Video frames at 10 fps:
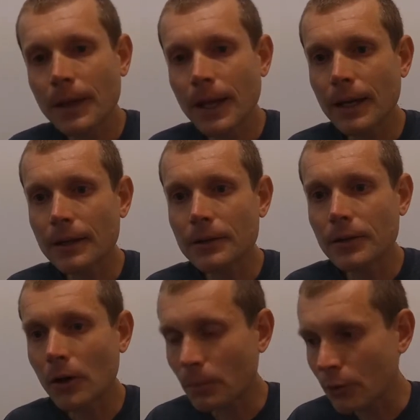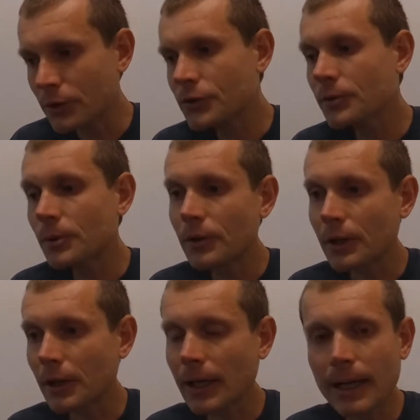and our principal
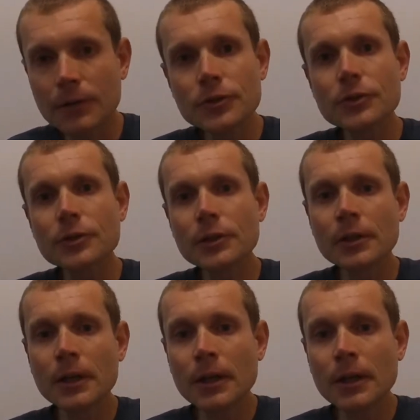and our counselor